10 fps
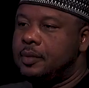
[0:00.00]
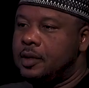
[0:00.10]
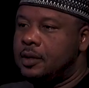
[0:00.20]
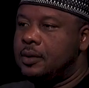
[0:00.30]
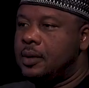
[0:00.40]

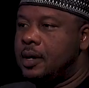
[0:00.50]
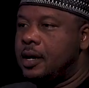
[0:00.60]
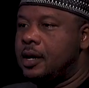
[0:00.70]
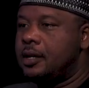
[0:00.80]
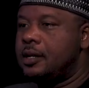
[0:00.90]
you know,
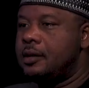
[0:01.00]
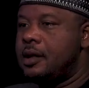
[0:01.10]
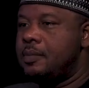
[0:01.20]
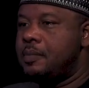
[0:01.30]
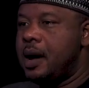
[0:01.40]
uh,
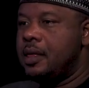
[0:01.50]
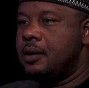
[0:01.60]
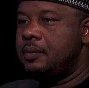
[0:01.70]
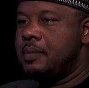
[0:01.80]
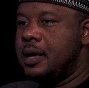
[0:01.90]
by, the,
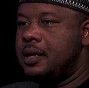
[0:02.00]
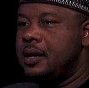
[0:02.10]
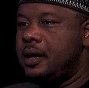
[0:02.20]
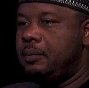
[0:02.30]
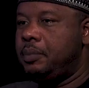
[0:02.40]
by the
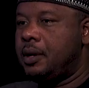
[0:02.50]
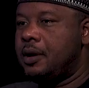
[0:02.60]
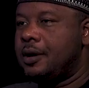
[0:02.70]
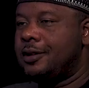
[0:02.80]
name peacock,